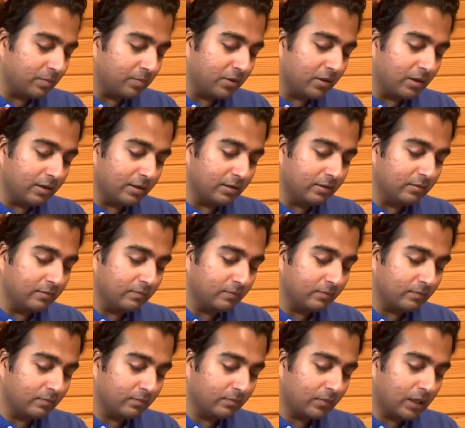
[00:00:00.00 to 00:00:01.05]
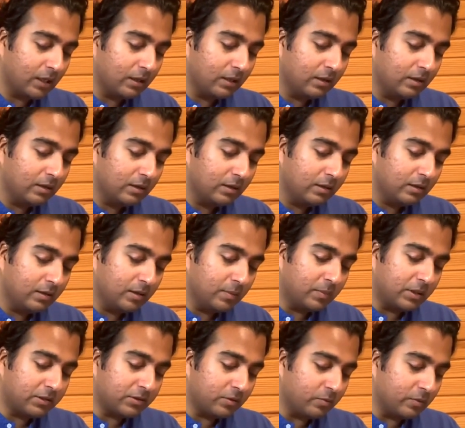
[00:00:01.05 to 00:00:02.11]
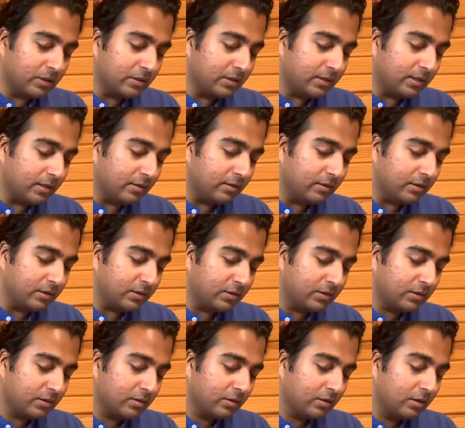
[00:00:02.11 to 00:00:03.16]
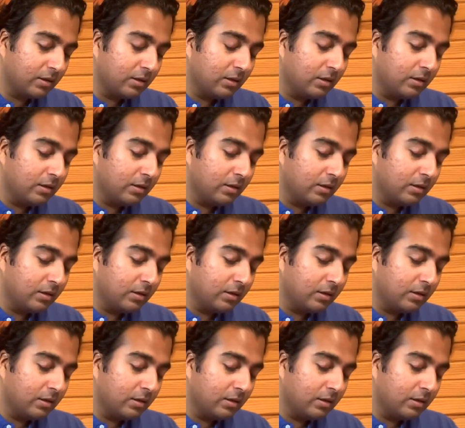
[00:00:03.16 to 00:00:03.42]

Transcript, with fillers: replied. The Blessed One said this: